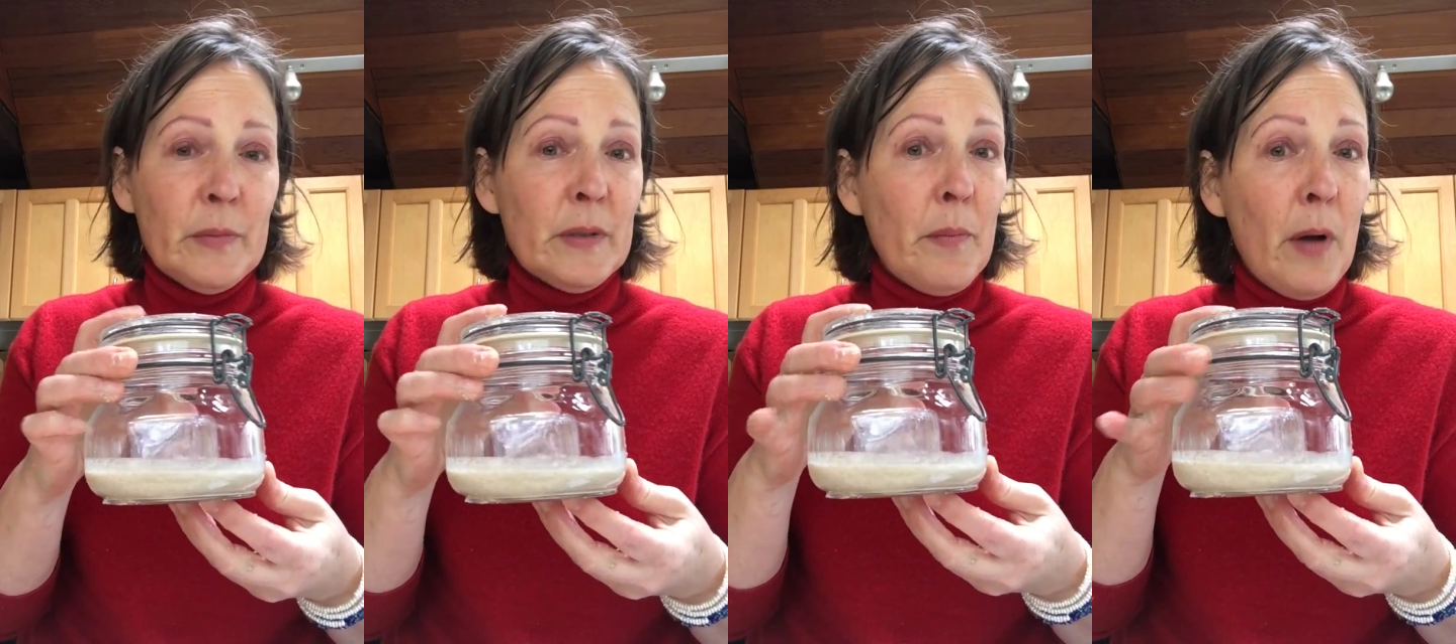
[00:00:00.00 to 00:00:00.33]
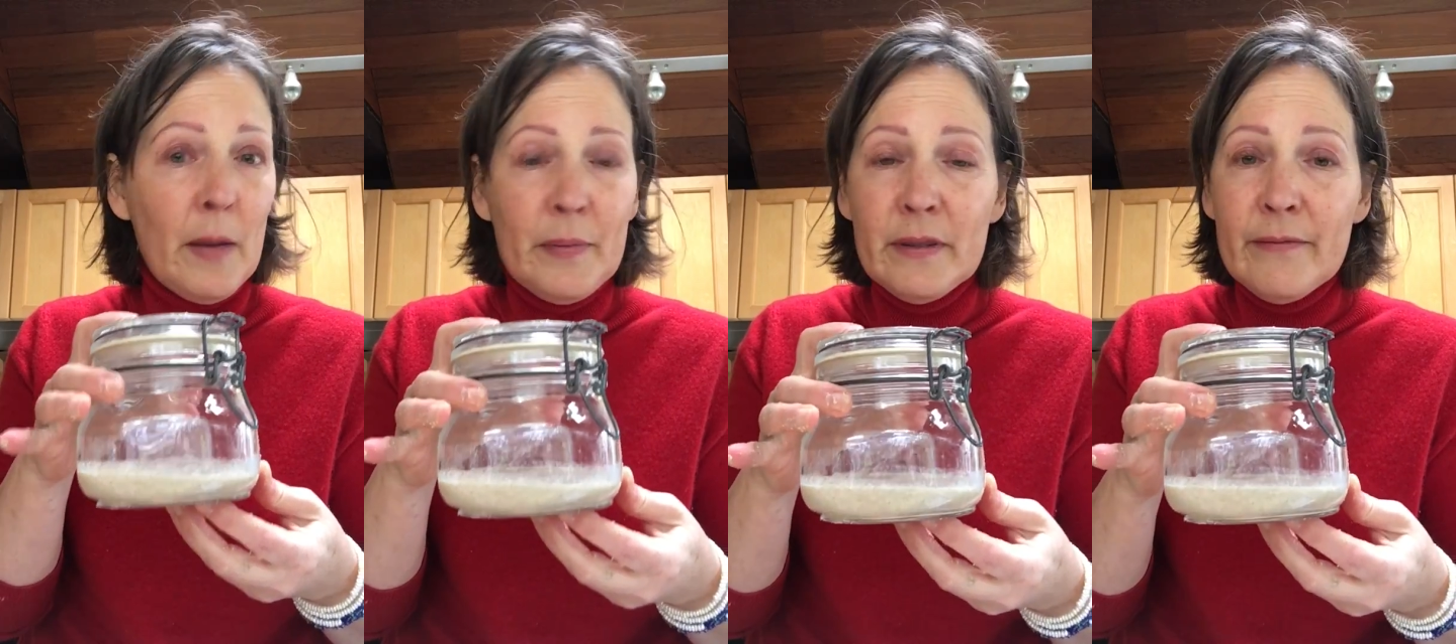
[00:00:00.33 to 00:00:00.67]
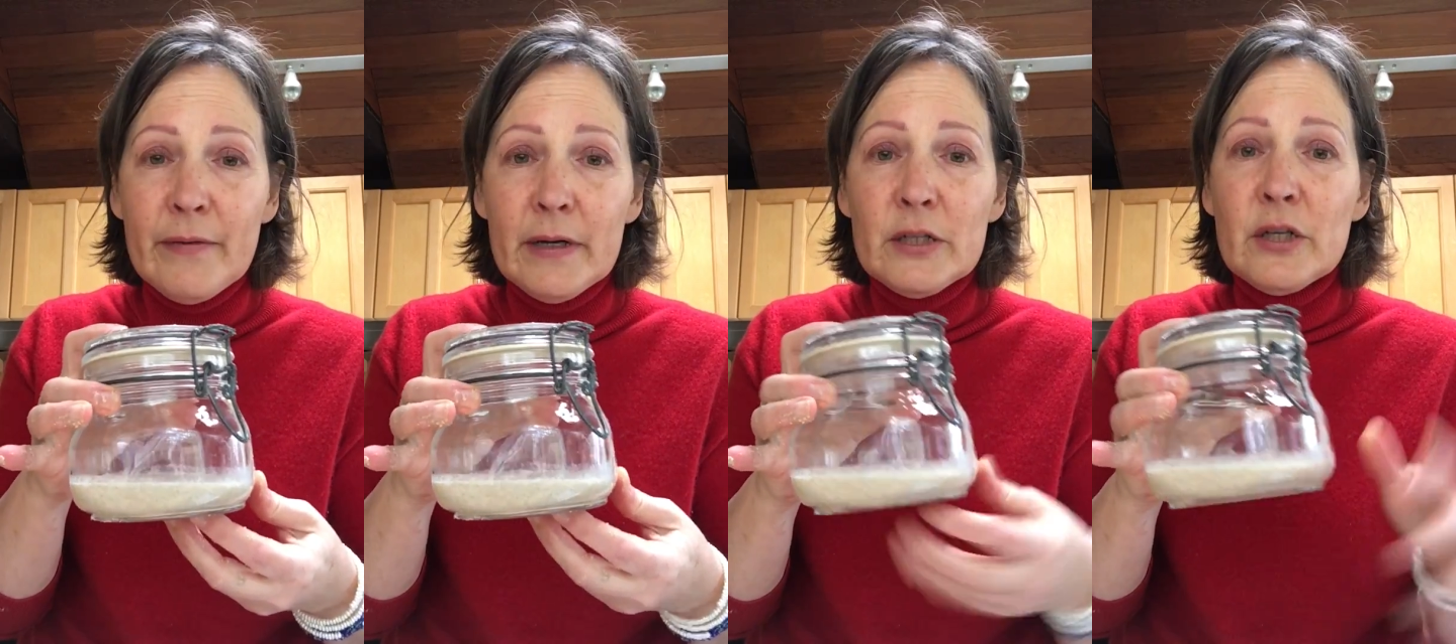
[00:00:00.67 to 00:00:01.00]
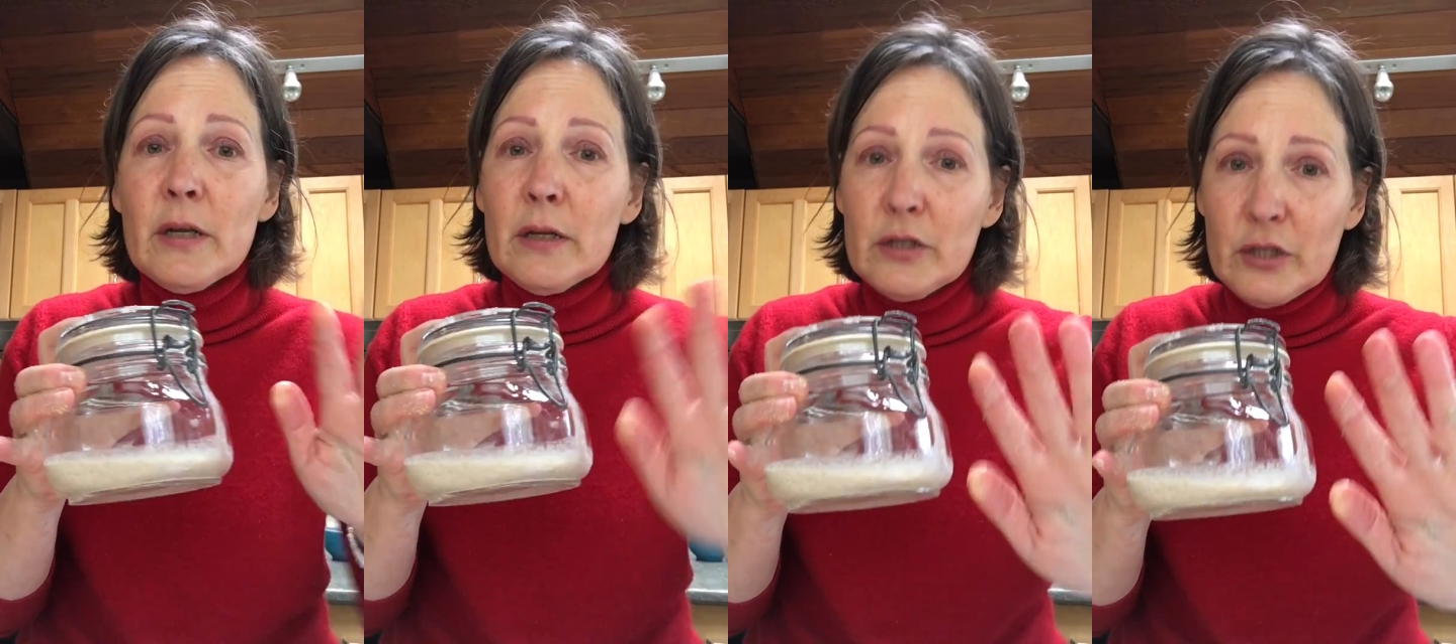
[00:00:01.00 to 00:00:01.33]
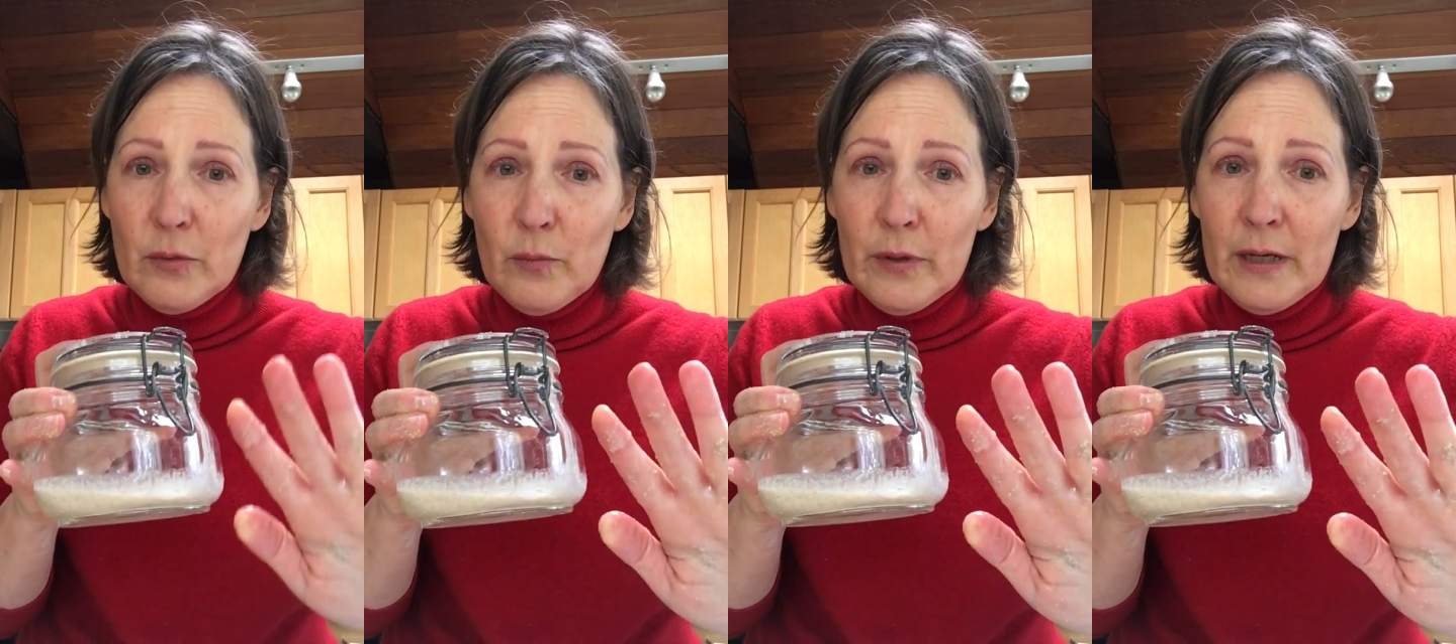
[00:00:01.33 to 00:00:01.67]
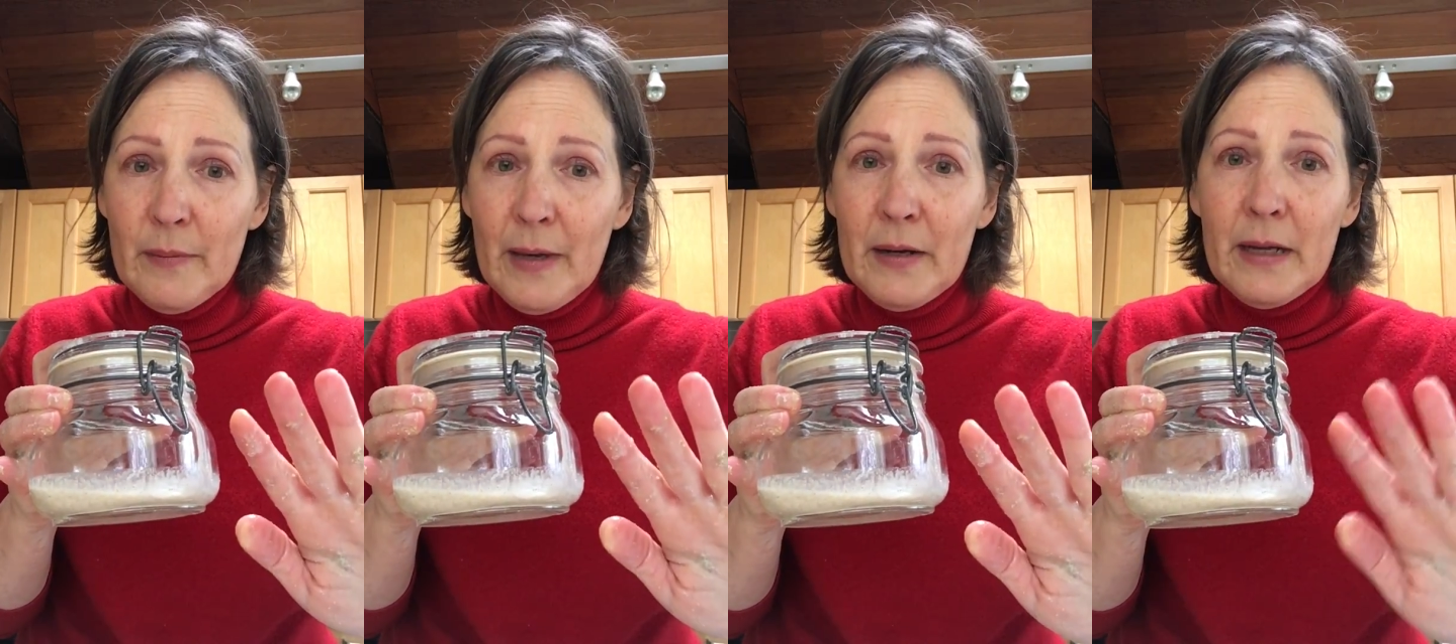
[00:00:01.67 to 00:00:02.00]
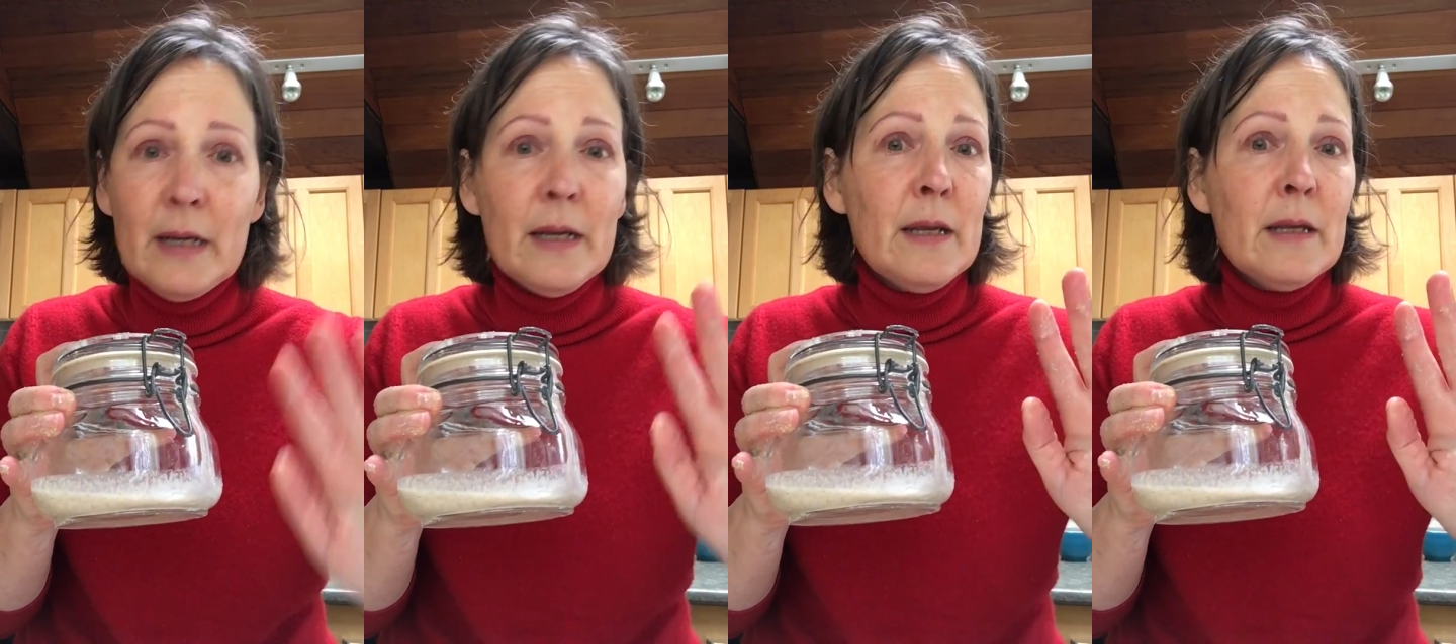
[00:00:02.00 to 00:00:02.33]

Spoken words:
But pop it in the fridge, don't worry about it,